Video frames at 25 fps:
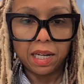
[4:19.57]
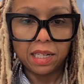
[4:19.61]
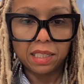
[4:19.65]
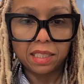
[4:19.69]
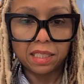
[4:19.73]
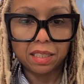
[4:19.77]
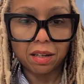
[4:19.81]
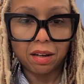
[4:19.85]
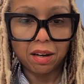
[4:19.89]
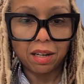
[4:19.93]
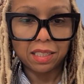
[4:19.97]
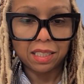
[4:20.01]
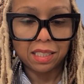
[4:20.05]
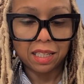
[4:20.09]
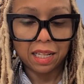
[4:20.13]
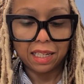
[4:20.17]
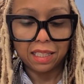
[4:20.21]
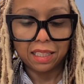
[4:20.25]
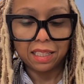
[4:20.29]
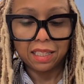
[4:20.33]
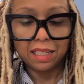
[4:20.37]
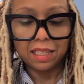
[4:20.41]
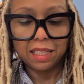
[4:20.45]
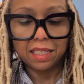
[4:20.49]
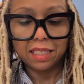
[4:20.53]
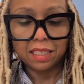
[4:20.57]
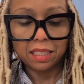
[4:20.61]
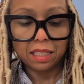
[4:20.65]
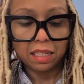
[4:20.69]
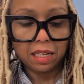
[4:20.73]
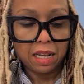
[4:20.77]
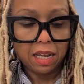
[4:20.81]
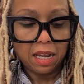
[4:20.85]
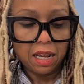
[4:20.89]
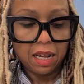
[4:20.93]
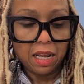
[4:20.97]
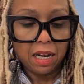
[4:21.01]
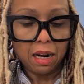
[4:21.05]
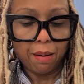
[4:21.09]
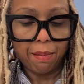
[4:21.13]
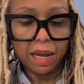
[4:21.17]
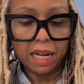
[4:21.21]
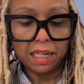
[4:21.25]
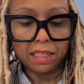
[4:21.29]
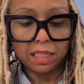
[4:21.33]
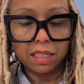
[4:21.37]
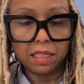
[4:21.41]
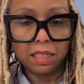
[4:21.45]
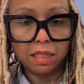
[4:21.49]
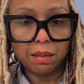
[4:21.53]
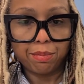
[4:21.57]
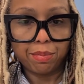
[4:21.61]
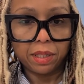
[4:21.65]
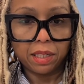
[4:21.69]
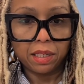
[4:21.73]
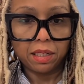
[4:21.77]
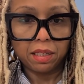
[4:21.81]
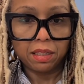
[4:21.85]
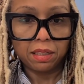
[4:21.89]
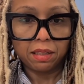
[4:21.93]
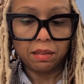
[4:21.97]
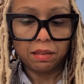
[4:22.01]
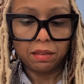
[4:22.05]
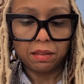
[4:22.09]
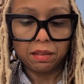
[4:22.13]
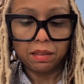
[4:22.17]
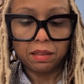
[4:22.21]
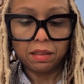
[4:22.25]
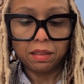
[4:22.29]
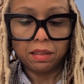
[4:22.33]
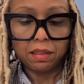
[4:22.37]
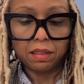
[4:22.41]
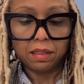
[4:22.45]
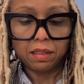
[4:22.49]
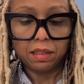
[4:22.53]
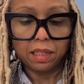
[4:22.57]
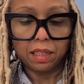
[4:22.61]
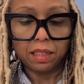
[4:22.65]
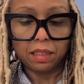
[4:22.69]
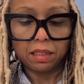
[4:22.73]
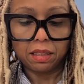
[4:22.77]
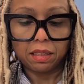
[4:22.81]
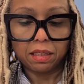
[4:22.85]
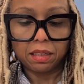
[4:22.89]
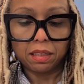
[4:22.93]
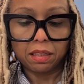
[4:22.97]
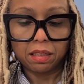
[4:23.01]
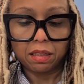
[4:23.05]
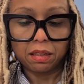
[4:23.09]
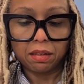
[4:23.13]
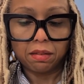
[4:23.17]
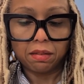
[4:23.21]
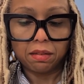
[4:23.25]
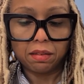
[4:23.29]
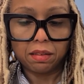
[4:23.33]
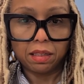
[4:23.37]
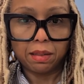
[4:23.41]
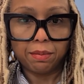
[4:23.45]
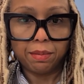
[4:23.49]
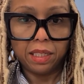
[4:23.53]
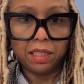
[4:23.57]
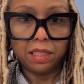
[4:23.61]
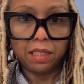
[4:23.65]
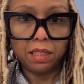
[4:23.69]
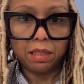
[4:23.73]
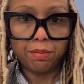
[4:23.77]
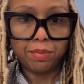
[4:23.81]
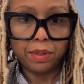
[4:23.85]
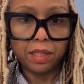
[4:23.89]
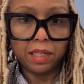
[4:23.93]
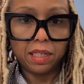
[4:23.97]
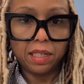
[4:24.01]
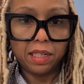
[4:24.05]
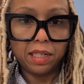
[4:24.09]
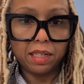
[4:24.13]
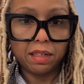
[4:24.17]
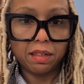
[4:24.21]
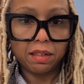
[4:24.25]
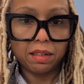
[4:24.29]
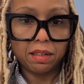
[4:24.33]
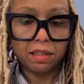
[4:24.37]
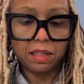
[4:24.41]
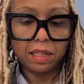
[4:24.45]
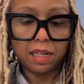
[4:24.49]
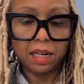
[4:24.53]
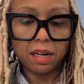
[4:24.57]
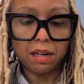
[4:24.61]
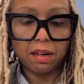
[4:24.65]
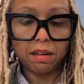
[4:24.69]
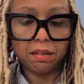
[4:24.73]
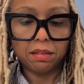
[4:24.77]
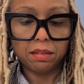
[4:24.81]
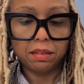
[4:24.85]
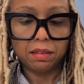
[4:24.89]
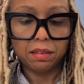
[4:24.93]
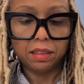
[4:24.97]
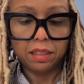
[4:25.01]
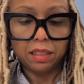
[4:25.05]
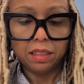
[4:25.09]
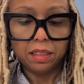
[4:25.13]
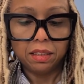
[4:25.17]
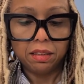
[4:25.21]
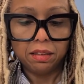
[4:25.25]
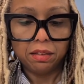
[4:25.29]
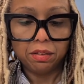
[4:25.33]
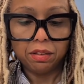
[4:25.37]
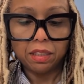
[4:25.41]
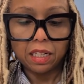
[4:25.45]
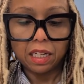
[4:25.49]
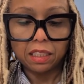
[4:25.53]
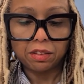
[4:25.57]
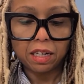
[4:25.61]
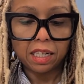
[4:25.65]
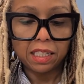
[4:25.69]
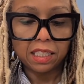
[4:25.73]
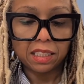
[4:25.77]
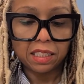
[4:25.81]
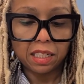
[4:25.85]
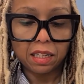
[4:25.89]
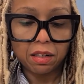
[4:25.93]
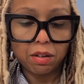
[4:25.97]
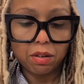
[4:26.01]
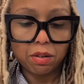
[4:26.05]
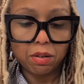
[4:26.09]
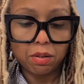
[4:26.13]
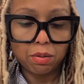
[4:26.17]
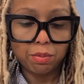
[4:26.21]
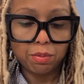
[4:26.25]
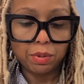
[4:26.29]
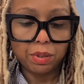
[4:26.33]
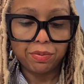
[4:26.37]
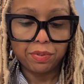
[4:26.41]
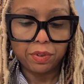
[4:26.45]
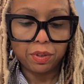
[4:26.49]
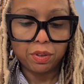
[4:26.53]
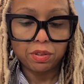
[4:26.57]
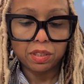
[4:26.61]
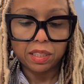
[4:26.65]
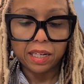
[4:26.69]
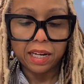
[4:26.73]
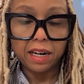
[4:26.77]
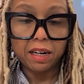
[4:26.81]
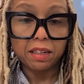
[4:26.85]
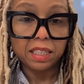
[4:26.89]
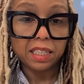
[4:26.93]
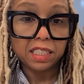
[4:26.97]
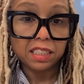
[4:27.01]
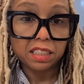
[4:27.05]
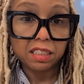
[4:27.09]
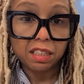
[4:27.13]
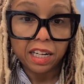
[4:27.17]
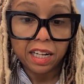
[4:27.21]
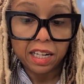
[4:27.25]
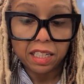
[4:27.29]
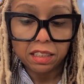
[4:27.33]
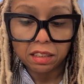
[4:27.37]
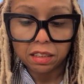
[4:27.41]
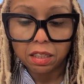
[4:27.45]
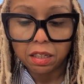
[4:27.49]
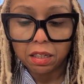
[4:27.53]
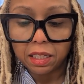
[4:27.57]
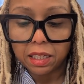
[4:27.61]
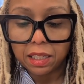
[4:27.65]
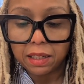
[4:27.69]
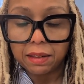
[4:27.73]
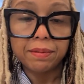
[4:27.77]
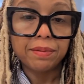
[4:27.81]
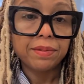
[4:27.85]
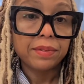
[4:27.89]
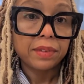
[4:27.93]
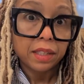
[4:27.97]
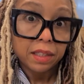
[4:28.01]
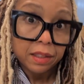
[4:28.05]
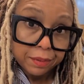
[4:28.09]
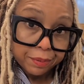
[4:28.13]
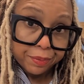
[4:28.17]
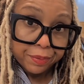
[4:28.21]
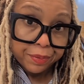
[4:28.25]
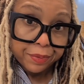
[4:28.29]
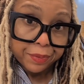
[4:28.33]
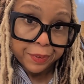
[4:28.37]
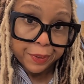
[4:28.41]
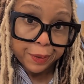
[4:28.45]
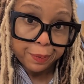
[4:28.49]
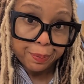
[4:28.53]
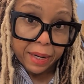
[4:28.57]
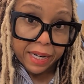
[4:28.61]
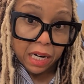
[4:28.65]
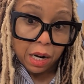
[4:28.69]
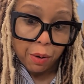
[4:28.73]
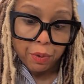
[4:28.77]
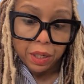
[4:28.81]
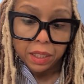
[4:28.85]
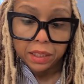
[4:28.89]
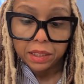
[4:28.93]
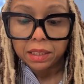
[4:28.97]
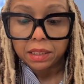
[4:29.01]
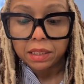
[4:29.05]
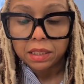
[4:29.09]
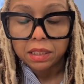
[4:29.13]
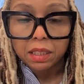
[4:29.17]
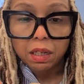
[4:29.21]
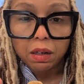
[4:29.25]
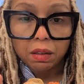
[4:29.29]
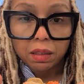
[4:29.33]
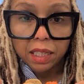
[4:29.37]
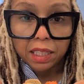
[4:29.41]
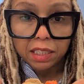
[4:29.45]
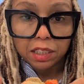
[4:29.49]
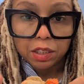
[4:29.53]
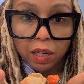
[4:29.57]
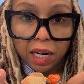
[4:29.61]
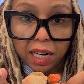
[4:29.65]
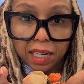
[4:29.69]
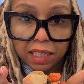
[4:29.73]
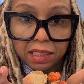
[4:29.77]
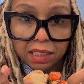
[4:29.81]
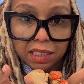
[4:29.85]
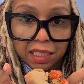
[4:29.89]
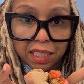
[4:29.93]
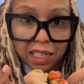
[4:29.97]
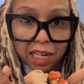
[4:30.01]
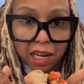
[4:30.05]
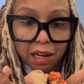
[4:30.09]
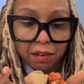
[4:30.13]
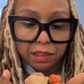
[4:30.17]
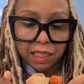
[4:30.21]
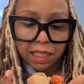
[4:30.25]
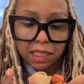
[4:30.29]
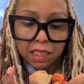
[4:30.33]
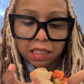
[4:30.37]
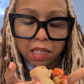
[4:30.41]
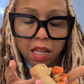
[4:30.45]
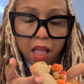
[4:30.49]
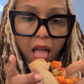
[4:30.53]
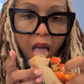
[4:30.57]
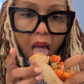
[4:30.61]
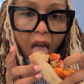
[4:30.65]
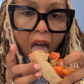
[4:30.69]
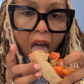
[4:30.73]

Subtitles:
sauce like this. I'm gonna have to dip it like this. So let me dip it here, y'all. Do not try this at home. If you're scared to get your hands dirty, you may not want this. So let's try and see how it tastes.